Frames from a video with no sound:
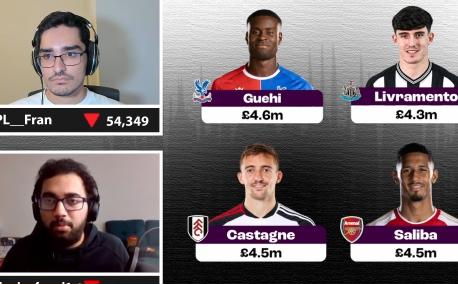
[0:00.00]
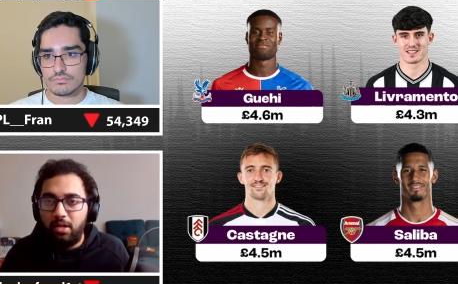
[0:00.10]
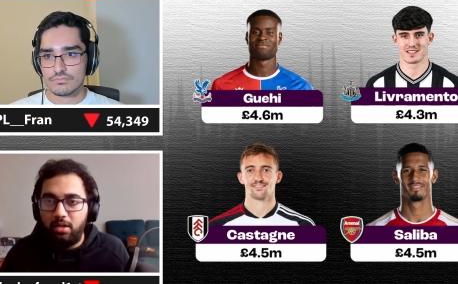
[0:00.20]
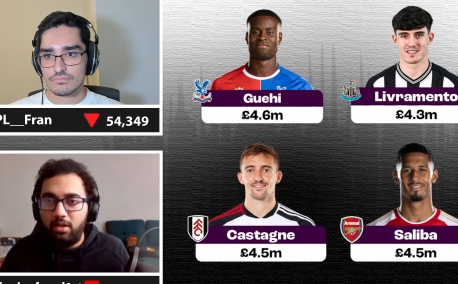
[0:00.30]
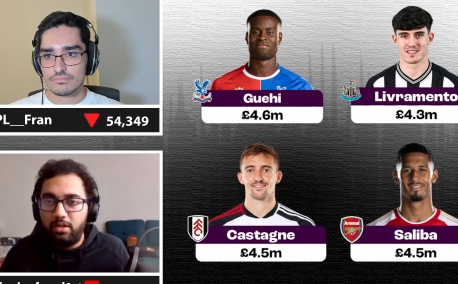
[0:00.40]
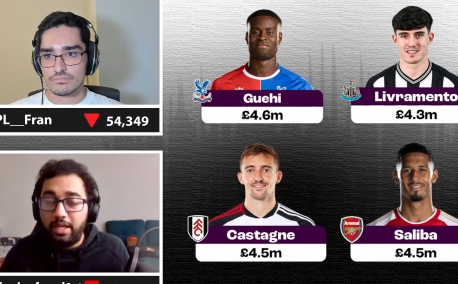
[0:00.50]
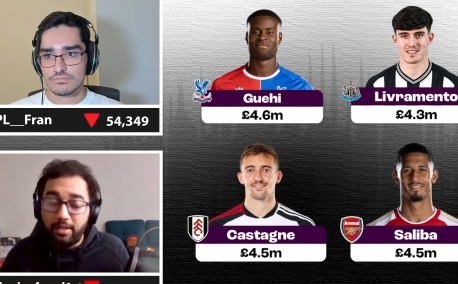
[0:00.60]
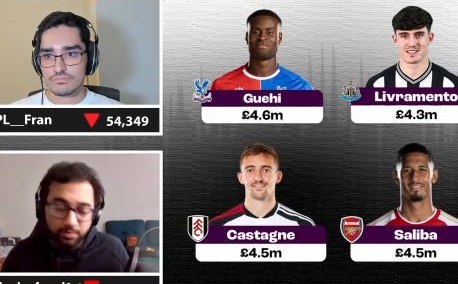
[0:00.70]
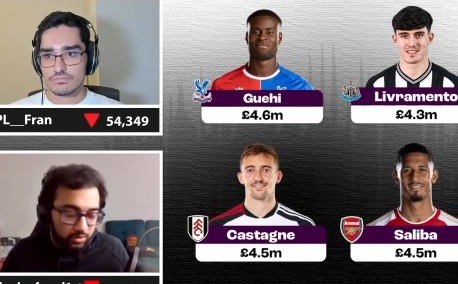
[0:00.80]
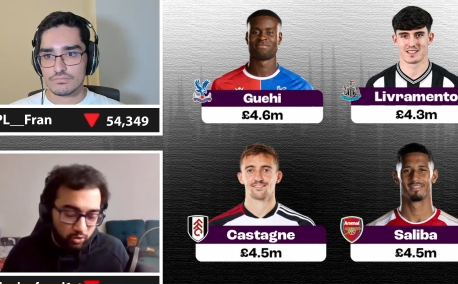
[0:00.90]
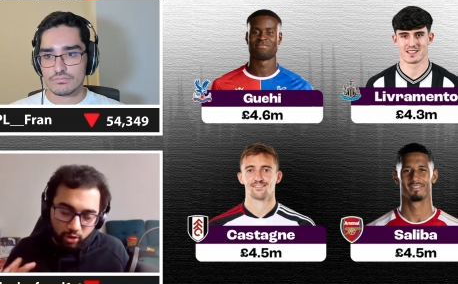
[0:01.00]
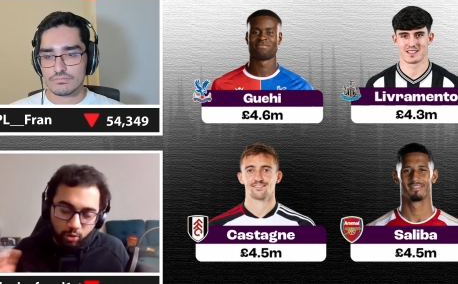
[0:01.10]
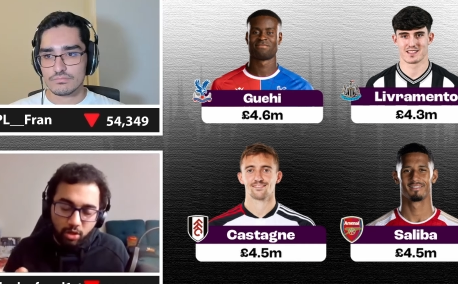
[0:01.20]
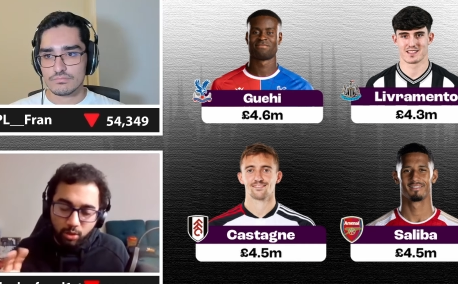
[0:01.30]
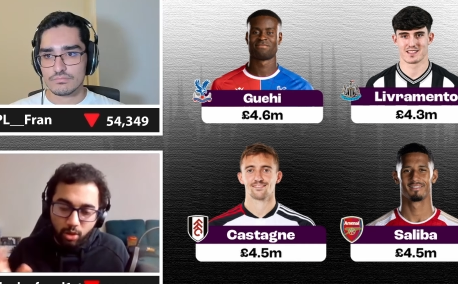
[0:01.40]
Speaker 1: But uh, yeah, so
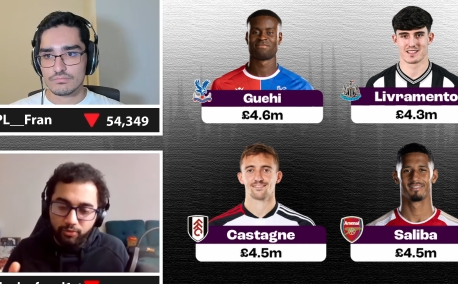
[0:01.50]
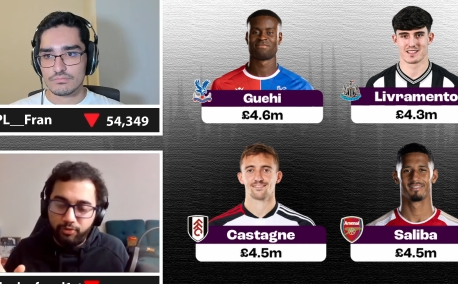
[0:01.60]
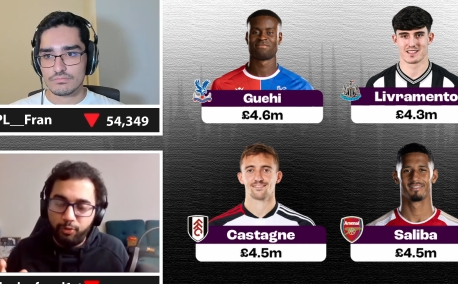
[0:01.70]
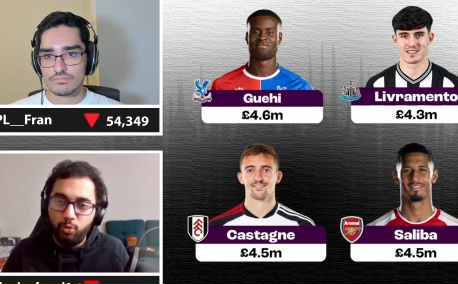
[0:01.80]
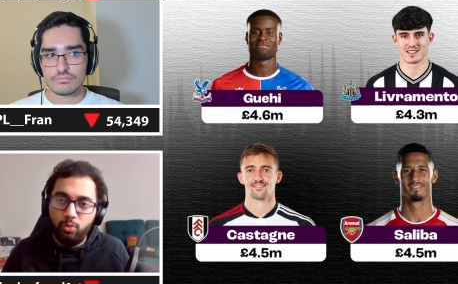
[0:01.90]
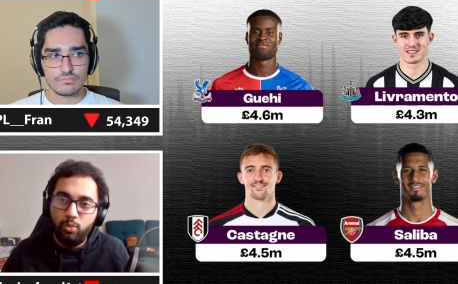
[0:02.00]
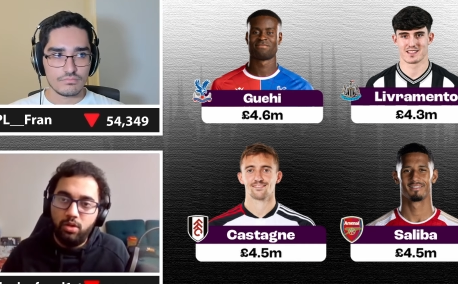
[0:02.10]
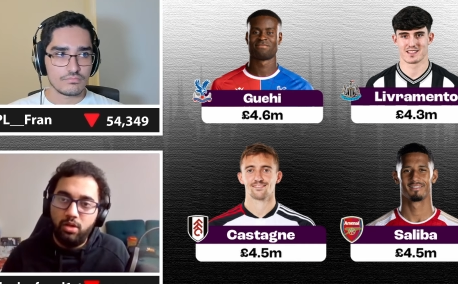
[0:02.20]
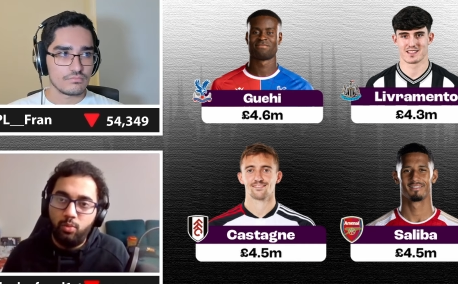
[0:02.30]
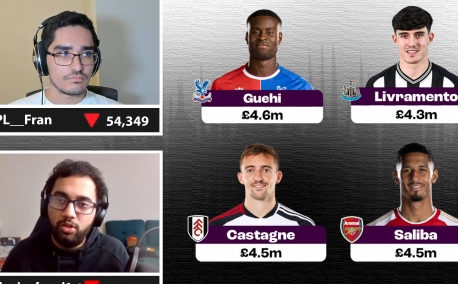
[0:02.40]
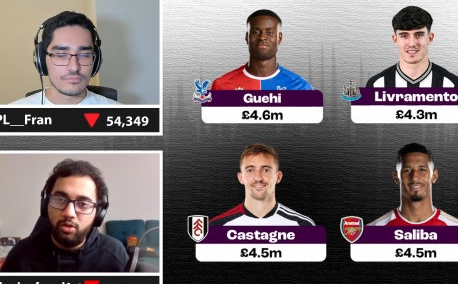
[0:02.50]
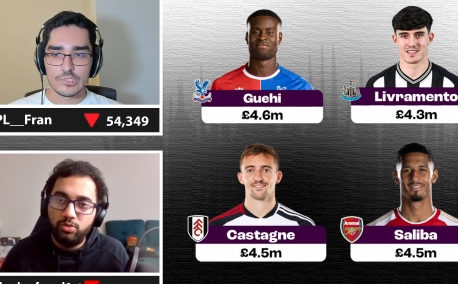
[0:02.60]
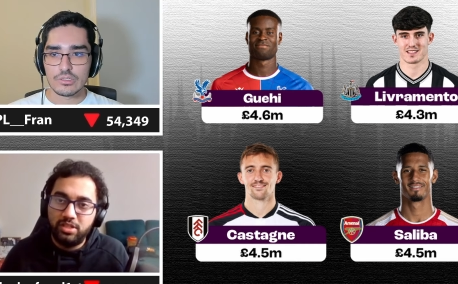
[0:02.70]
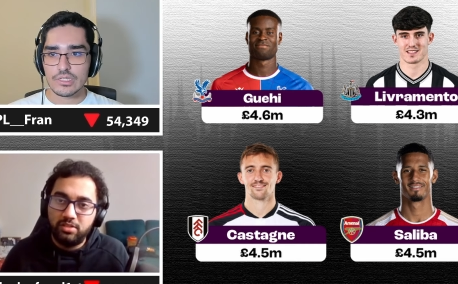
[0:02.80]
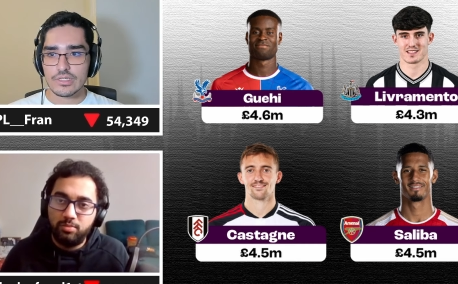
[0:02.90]
sorry to cut you off if you uh, wanted.
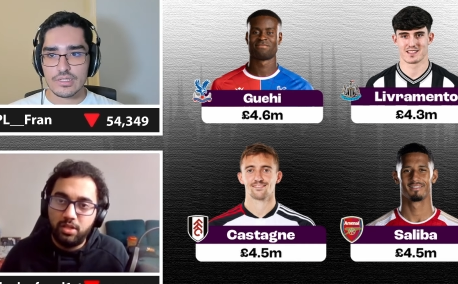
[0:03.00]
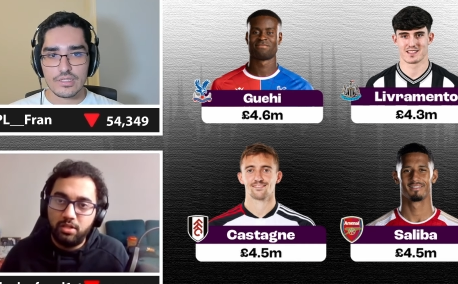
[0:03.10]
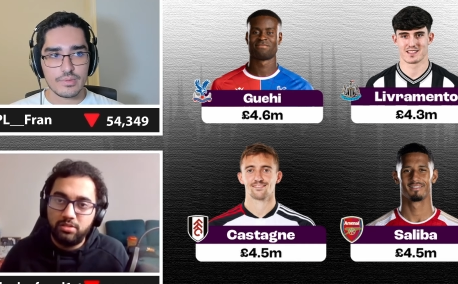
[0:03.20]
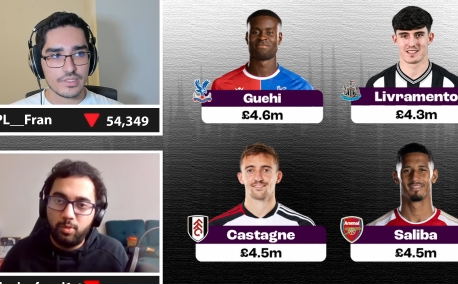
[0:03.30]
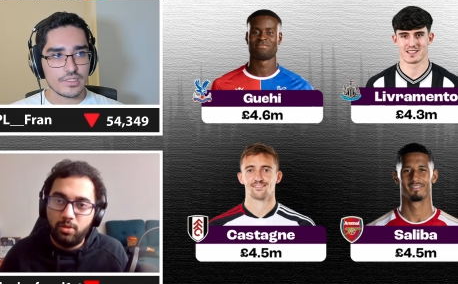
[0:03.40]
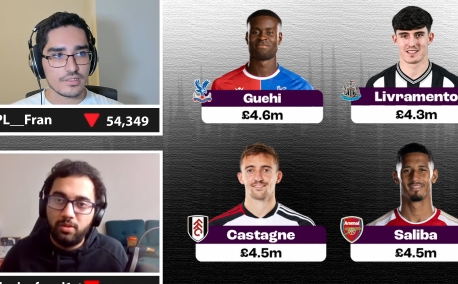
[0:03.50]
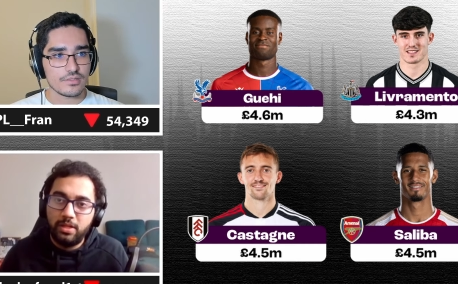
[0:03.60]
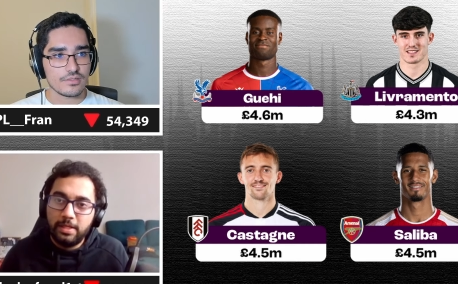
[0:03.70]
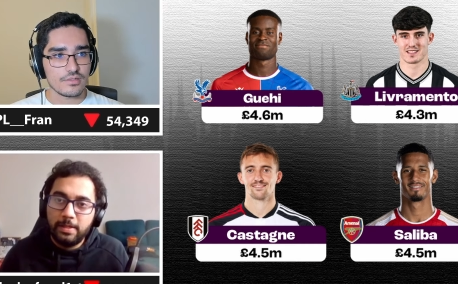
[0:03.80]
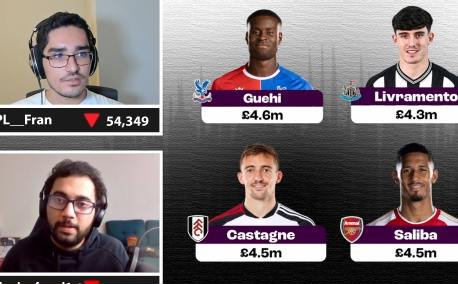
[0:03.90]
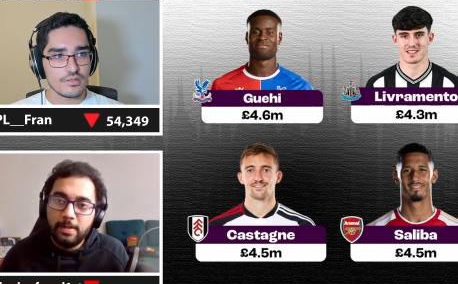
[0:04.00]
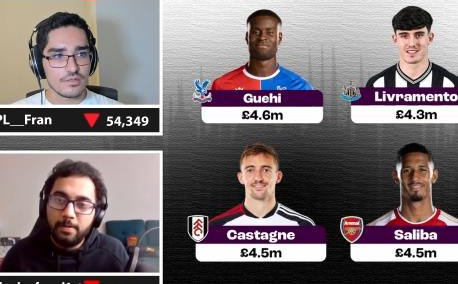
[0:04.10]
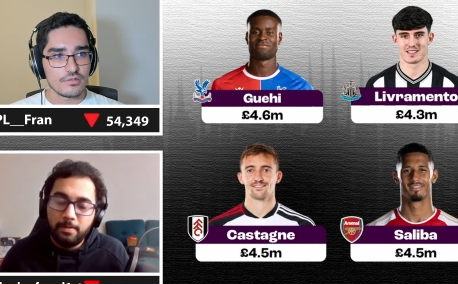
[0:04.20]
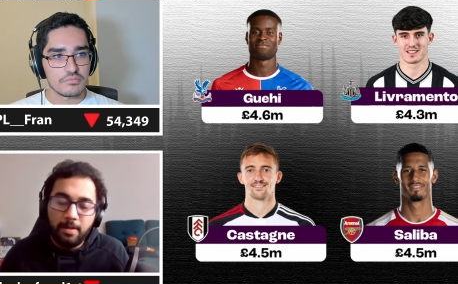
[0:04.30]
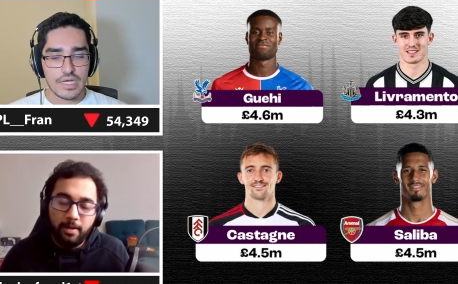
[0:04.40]
No, to yeah, yeah, that makes
Speaker 2: sense.
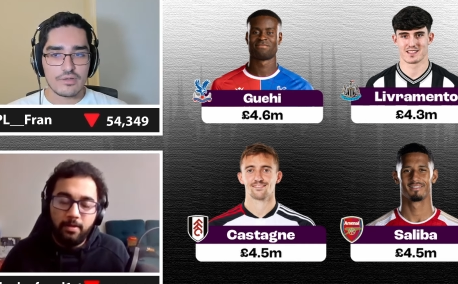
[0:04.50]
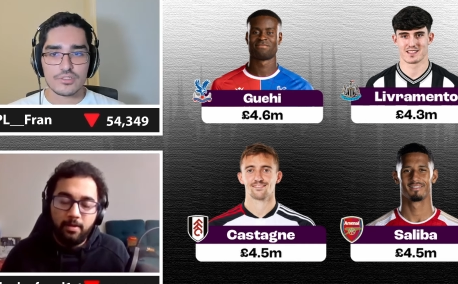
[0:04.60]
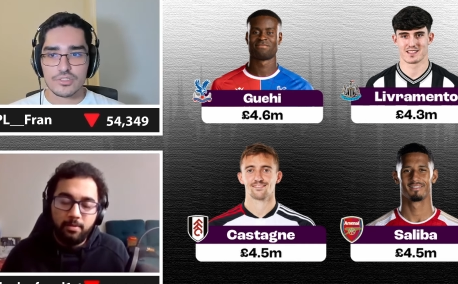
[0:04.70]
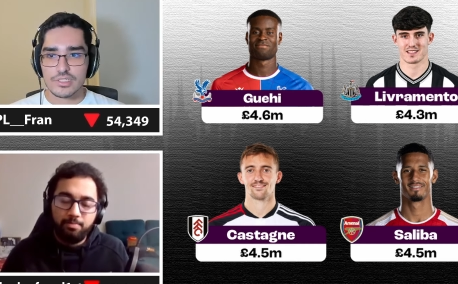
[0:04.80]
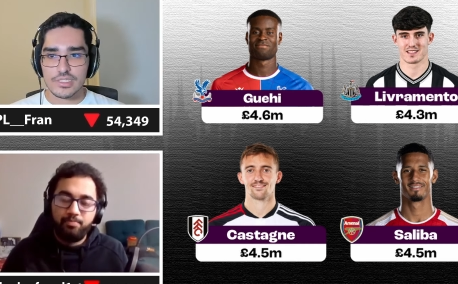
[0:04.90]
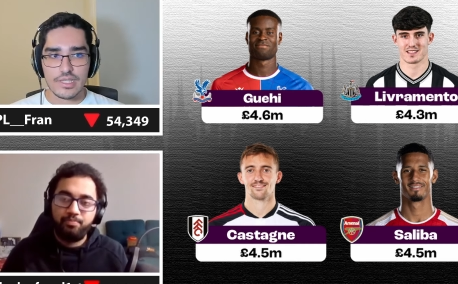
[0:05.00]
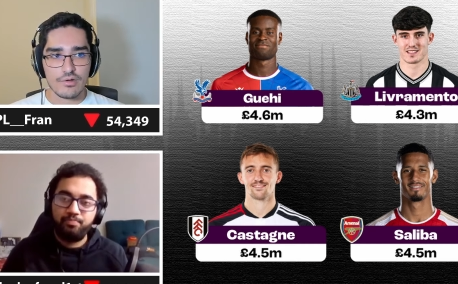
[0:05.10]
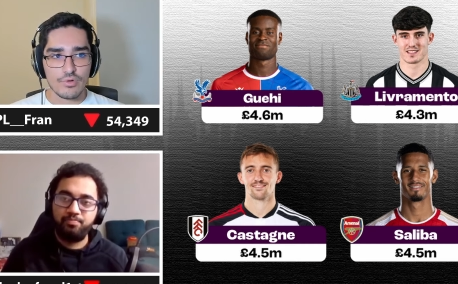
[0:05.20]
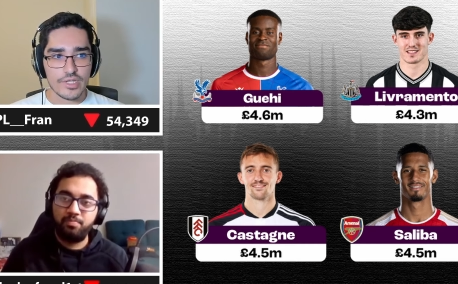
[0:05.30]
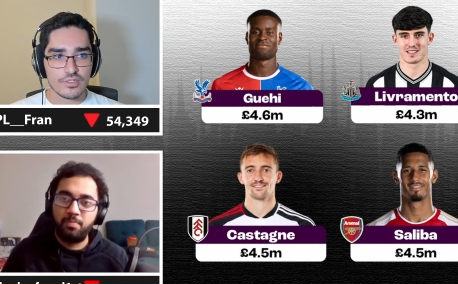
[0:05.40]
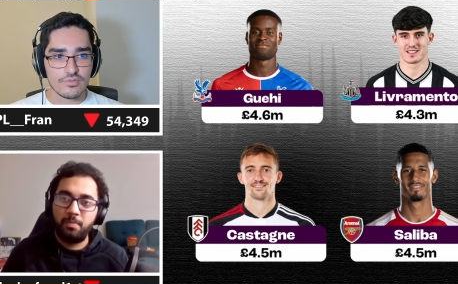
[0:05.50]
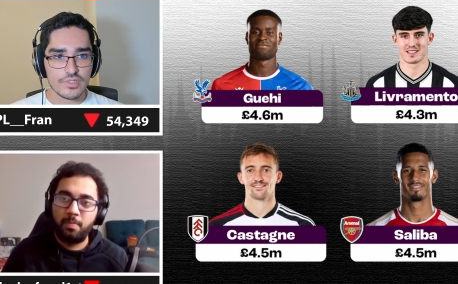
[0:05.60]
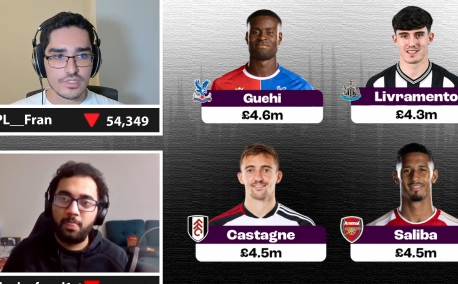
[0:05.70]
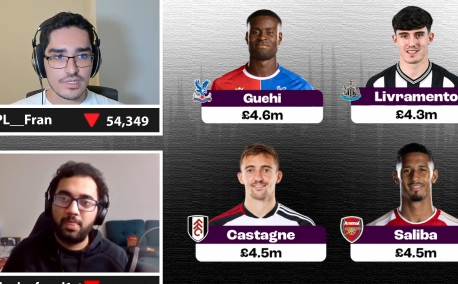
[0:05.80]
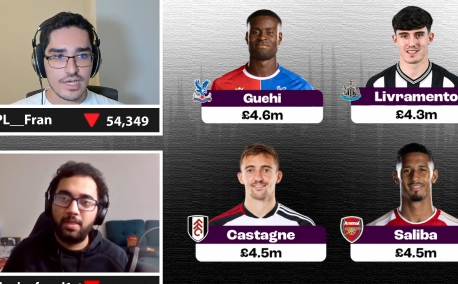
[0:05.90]
Yeah, yeah, I was just gonna say that Rice
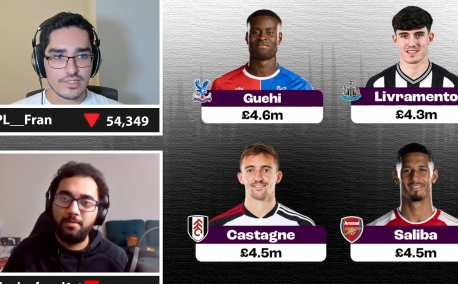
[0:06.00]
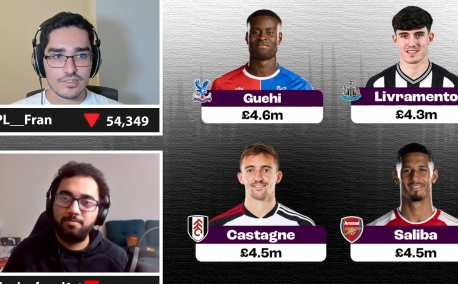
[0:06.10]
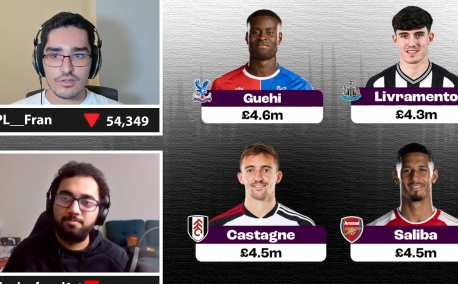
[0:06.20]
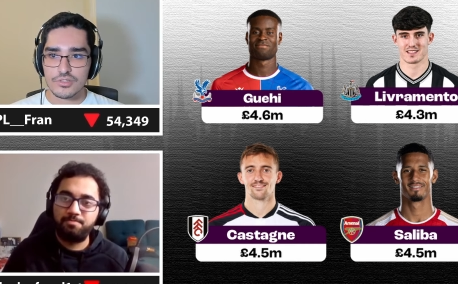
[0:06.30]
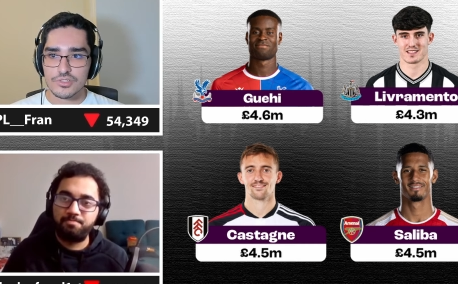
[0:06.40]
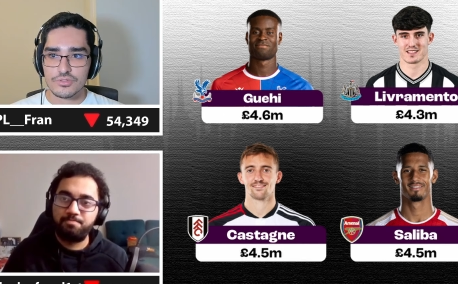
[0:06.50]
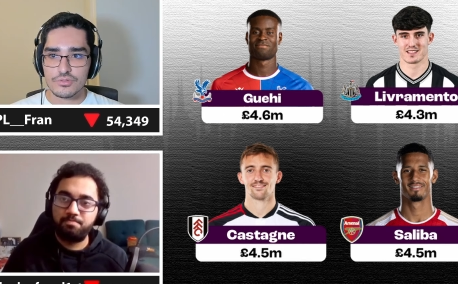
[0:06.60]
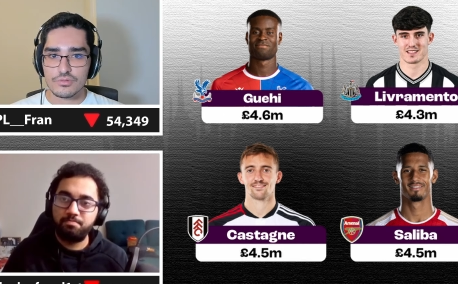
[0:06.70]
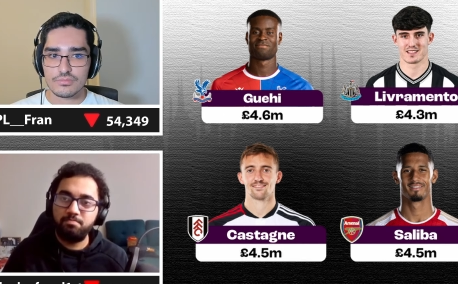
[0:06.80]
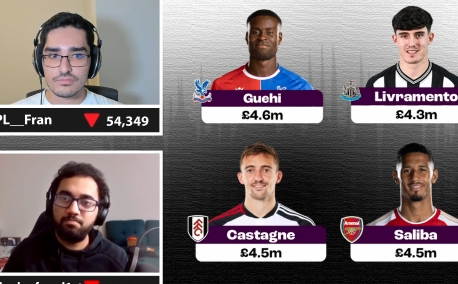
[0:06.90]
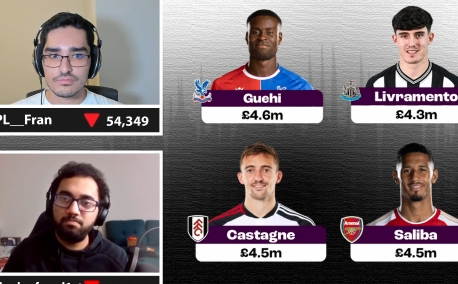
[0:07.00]
obviously adds a lot to